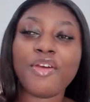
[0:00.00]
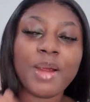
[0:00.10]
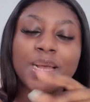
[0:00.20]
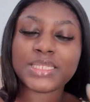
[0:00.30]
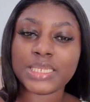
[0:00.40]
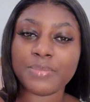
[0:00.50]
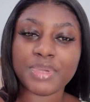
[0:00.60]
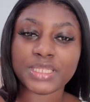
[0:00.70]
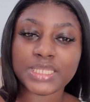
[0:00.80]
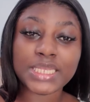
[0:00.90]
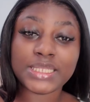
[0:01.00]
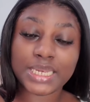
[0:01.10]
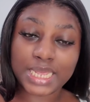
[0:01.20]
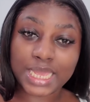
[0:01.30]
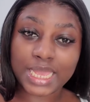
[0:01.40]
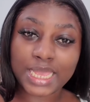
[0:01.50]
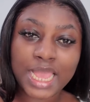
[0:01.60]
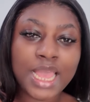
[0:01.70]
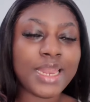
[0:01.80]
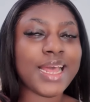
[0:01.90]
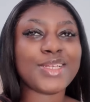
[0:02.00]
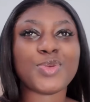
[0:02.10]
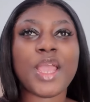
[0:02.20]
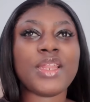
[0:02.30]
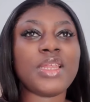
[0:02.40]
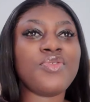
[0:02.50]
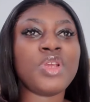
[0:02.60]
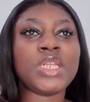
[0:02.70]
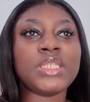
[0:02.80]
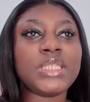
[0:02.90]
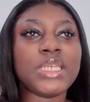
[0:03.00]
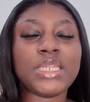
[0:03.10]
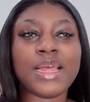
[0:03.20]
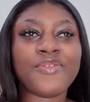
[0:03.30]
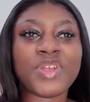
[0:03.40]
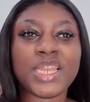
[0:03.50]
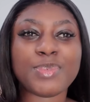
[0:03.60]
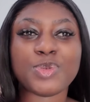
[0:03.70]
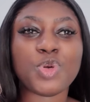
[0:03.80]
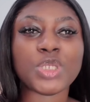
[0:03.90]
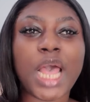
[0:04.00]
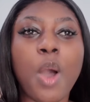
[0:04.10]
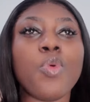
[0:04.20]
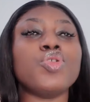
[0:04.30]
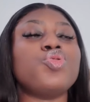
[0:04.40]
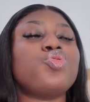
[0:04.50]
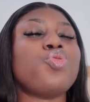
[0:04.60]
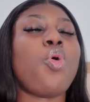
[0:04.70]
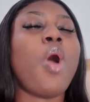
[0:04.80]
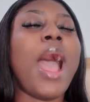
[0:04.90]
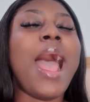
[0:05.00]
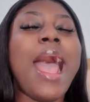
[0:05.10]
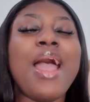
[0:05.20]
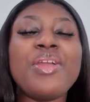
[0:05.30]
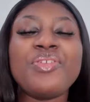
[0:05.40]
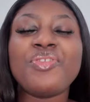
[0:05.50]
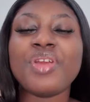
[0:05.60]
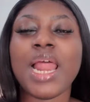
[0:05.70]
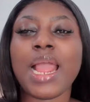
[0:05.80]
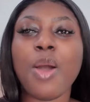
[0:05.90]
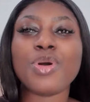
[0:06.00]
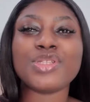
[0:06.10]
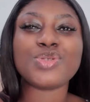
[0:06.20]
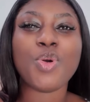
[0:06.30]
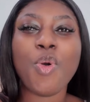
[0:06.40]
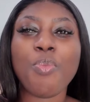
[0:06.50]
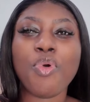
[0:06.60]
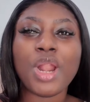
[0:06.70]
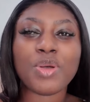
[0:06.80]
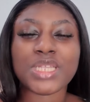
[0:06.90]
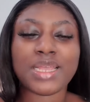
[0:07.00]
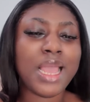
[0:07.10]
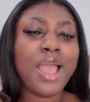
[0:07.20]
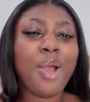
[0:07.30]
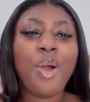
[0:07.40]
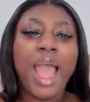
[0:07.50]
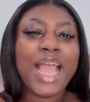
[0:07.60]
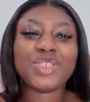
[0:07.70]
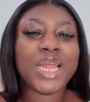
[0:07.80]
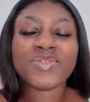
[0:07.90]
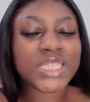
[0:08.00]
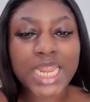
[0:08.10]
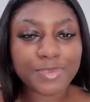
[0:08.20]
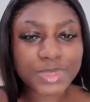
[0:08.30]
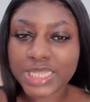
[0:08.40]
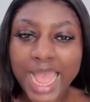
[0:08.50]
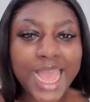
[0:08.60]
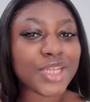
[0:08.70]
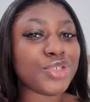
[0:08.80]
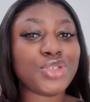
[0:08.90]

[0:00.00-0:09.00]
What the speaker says: rubber slippers yesterday. That's why I didn't really see enough clips, because I was so angry. Like, I was so bored. I was like, I should have slept. I